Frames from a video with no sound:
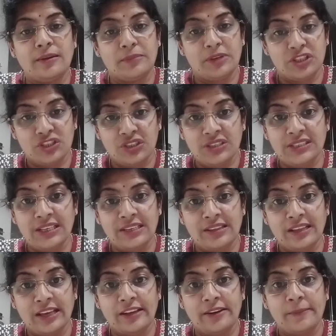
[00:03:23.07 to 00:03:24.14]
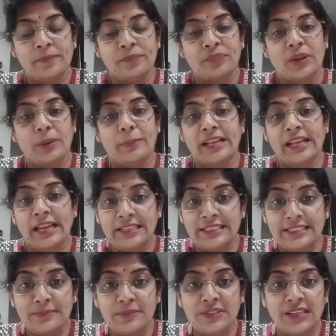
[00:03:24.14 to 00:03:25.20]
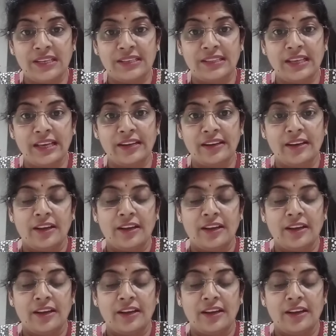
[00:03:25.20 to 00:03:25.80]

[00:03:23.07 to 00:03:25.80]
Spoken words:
measures are there, mechanisms are there